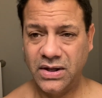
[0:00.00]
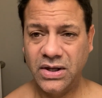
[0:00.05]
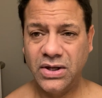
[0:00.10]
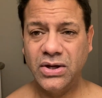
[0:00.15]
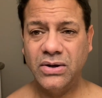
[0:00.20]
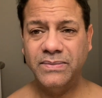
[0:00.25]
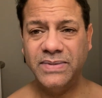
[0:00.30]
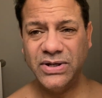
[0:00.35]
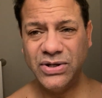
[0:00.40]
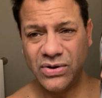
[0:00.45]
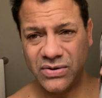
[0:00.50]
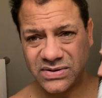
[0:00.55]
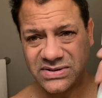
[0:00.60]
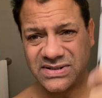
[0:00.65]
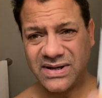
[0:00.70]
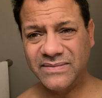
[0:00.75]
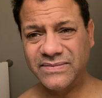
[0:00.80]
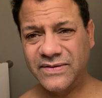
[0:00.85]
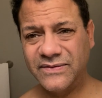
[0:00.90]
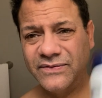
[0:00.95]
You'll be doing
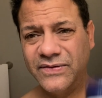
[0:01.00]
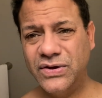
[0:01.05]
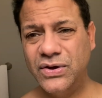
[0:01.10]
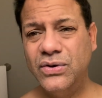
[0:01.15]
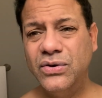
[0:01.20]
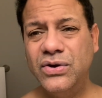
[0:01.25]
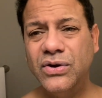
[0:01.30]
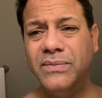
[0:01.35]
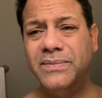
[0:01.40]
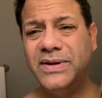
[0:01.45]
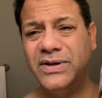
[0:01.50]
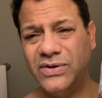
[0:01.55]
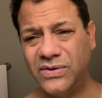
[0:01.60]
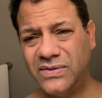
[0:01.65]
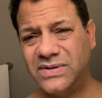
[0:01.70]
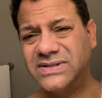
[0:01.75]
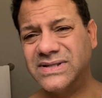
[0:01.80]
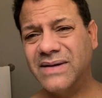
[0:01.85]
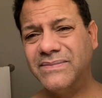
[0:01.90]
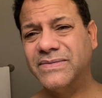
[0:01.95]
something for you. You'll be
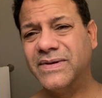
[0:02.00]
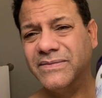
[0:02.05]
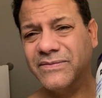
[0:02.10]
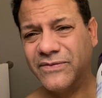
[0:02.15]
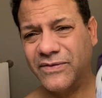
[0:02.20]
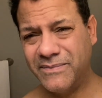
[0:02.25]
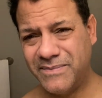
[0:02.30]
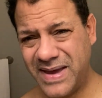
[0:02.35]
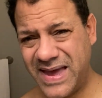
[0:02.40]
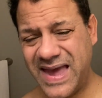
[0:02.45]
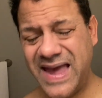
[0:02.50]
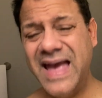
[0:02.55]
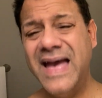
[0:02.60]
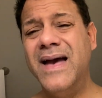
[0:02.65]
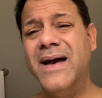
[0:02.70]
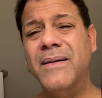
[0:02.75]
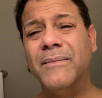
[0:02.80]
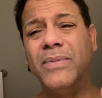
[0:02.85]
doing something for me.